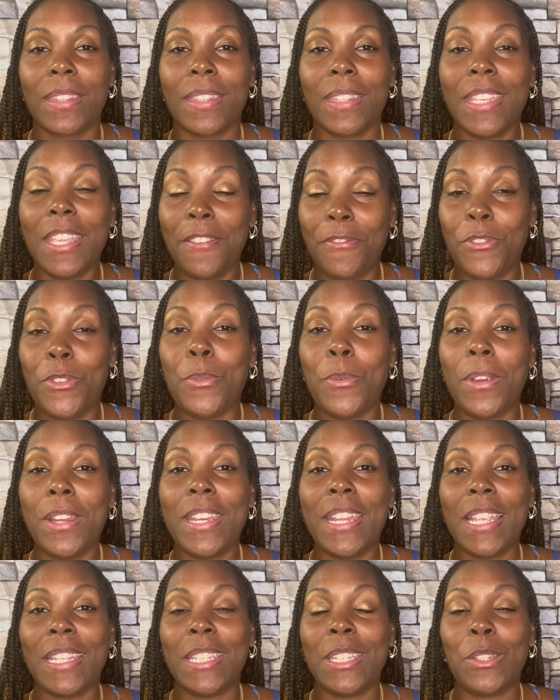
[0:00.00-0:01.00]
If you were in
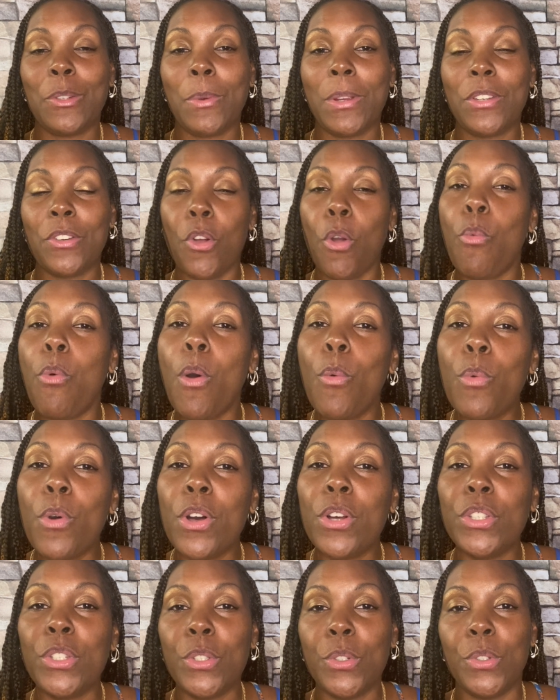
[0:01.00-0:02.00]
that situation, or what
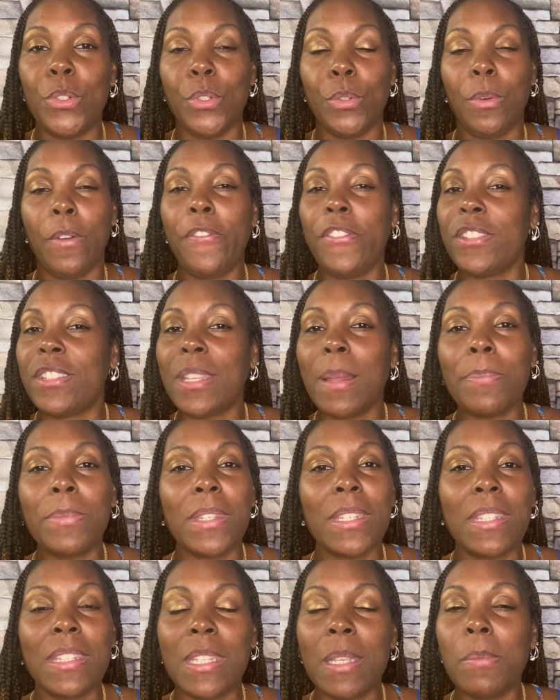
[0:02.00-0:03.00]
will you do? If it's
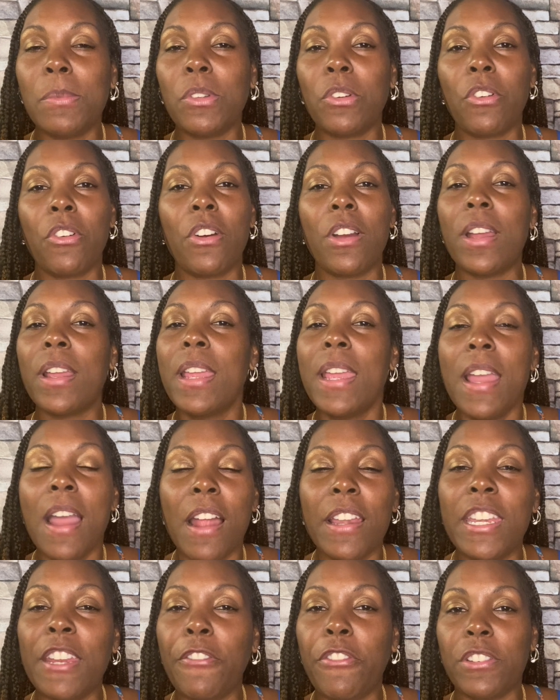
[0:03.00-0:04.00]
something similar or a
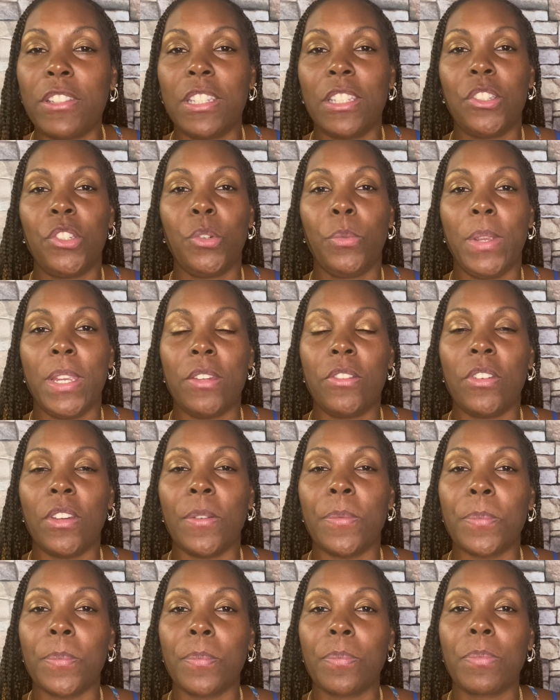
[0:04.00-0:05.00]
different situation,
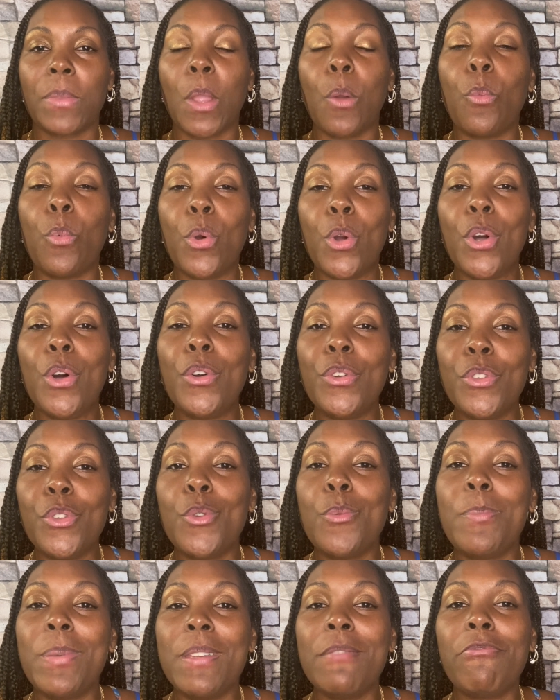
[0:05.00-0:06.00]
will
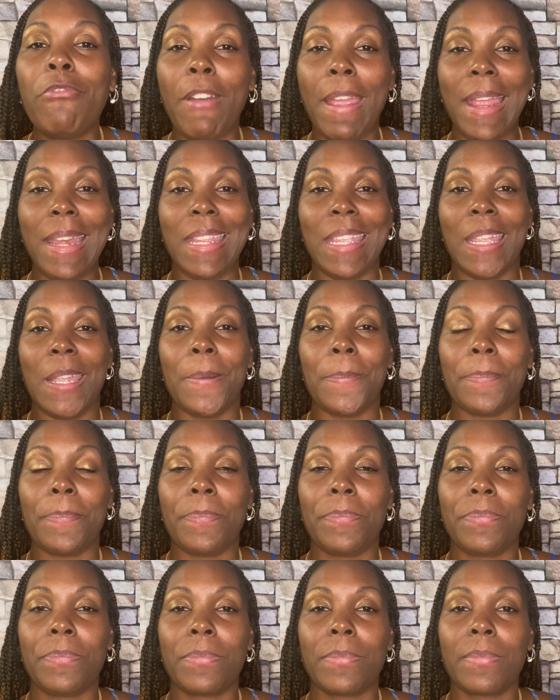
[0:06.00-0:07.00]
you be ready?
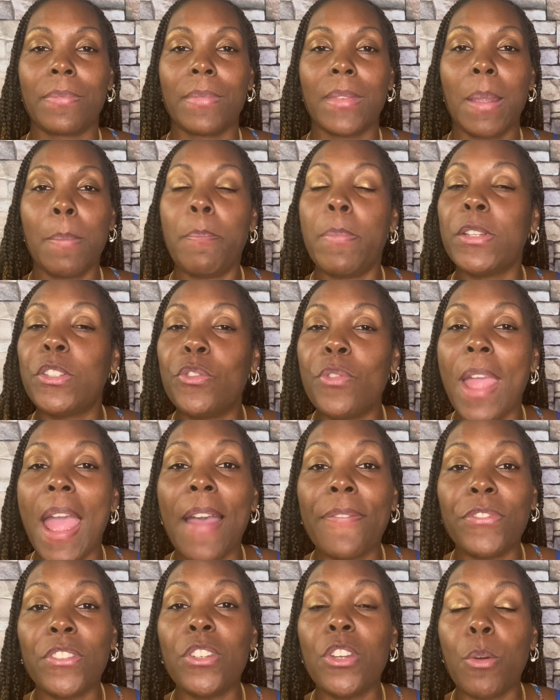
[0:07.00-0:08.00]
But you
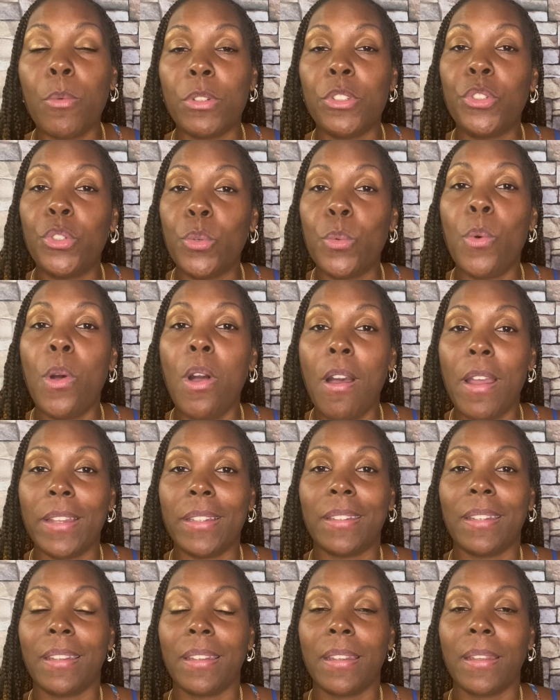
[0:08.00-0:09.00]
have to know what you
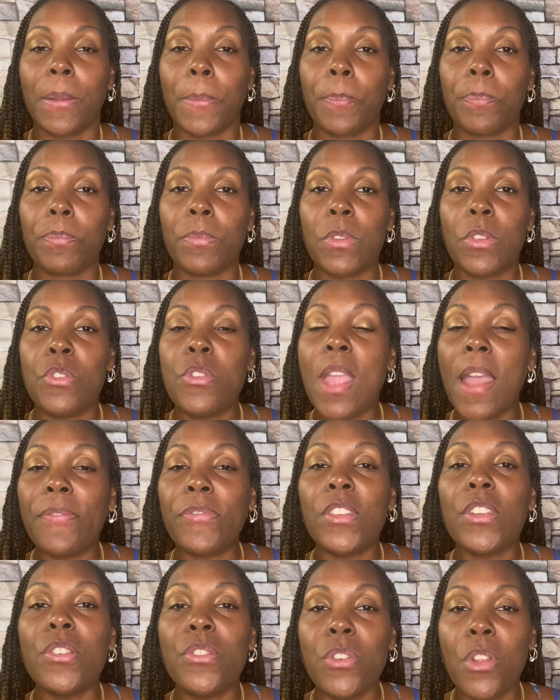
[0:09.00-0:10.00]
want. You have
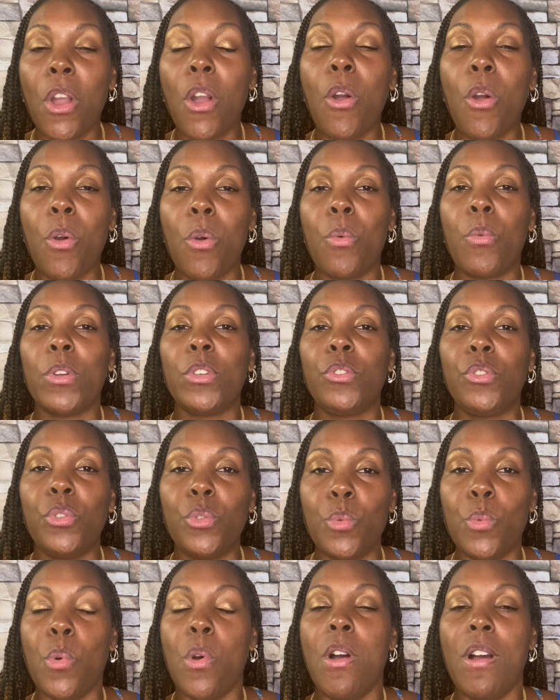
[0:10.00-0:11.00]
to know what you
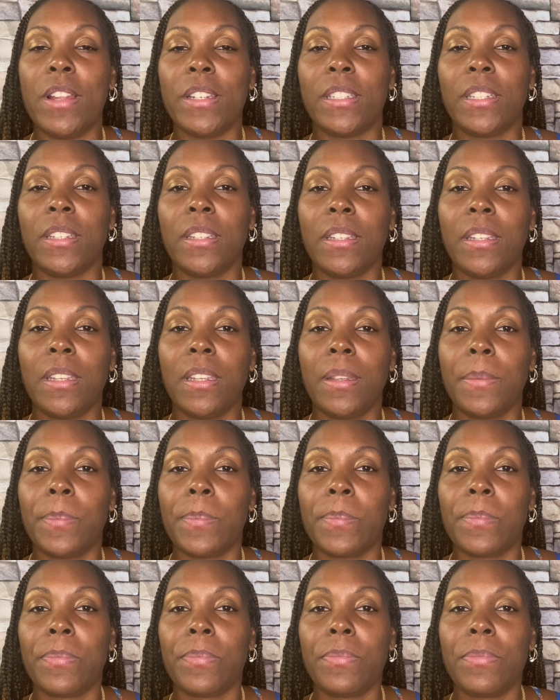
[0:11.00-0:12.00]
want.
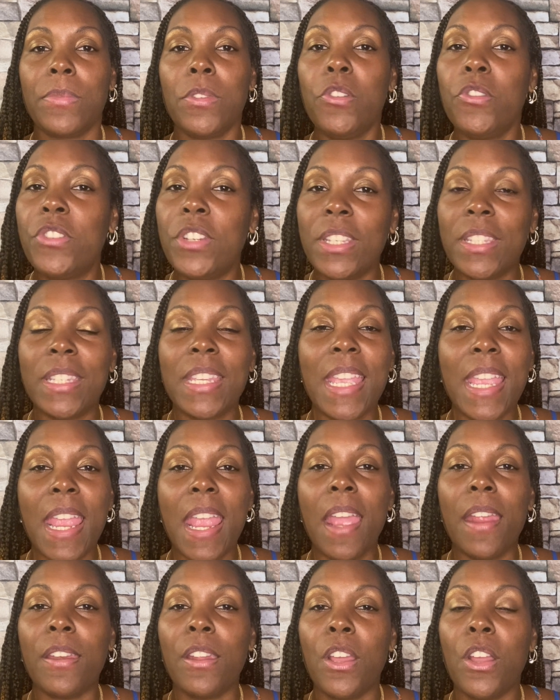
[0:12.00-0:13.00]
You just
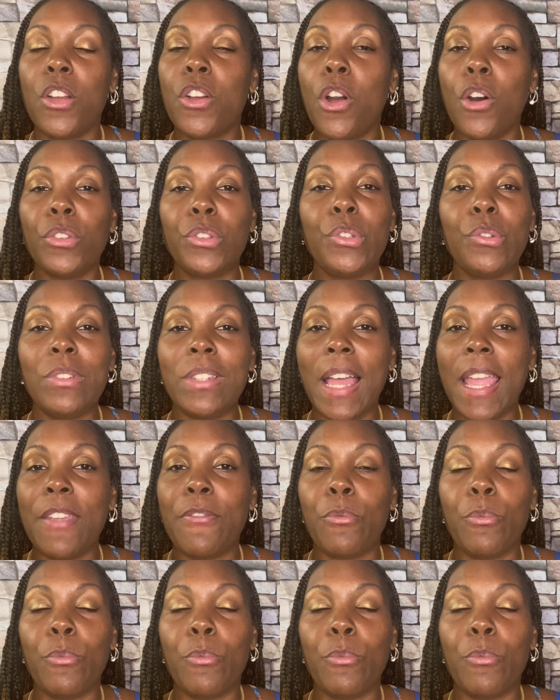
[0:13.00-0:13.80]
can't go through life